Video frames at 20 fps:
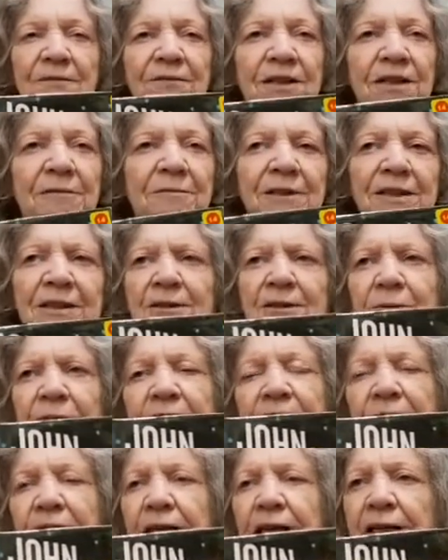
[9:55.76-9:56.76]
he talks
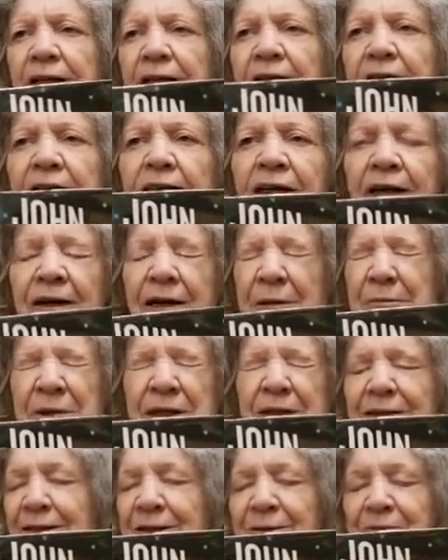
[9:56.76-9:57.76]
about his family, his wife
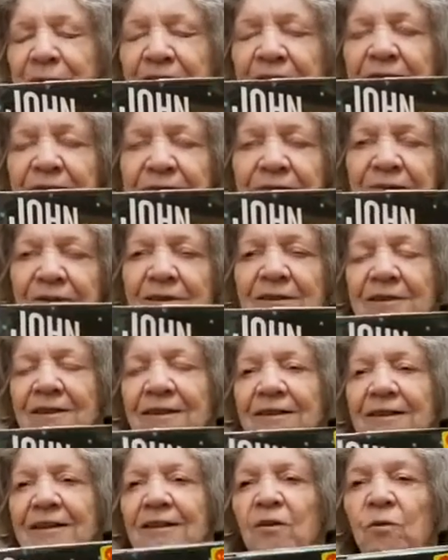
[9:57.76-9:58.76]
Letty,
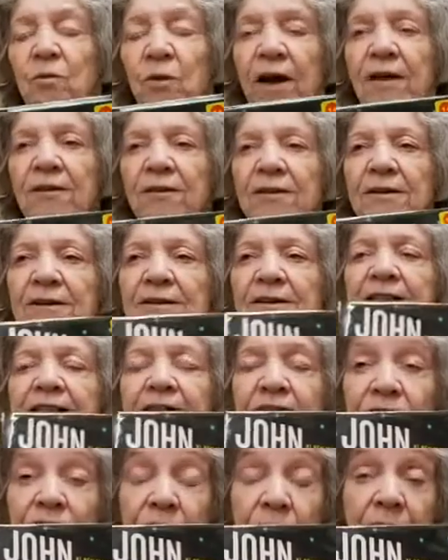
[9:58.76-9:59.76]
his wife
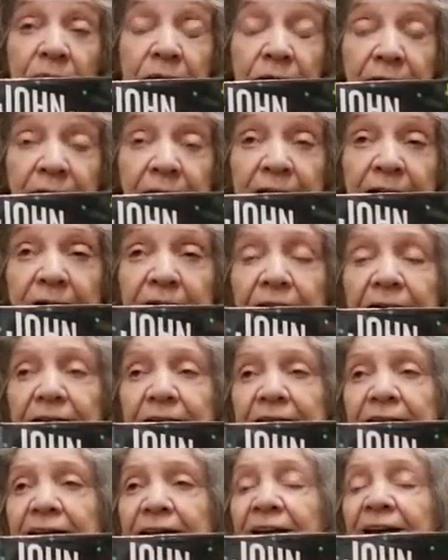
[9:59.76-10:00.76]
Weather, his
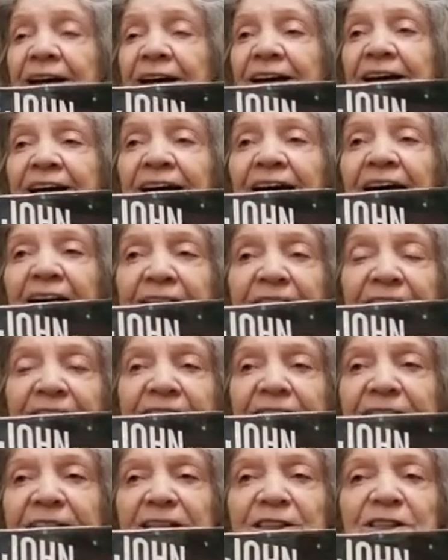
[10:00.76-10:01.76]
daughter Letty,
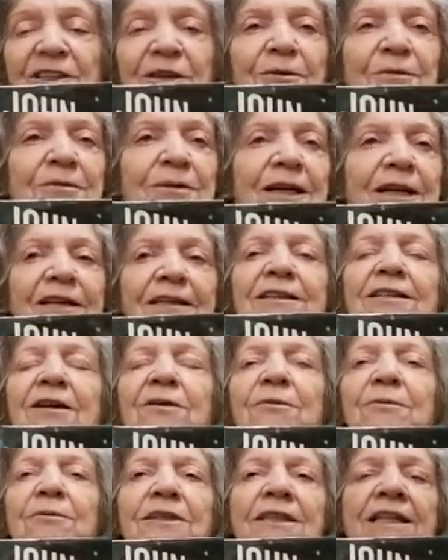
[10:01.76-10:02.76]
And
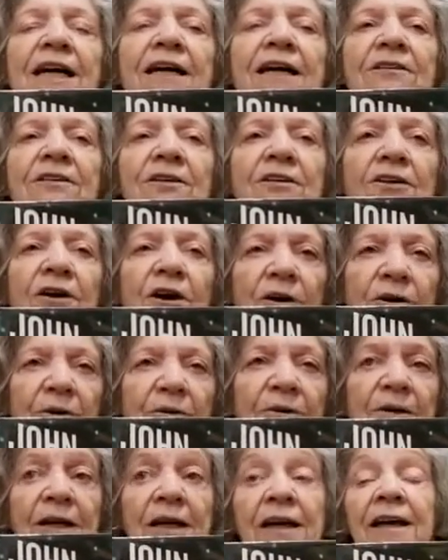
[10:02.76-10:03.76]
he's
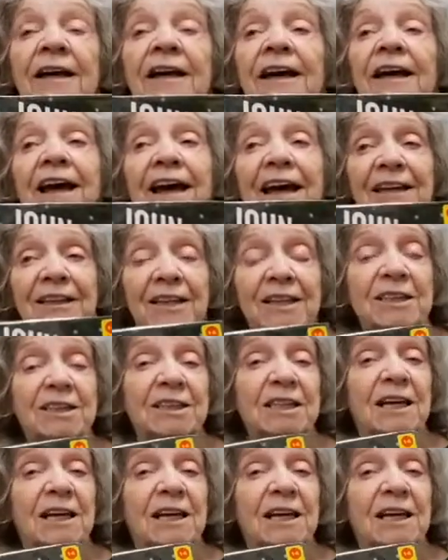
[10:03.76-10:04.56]
always on the go.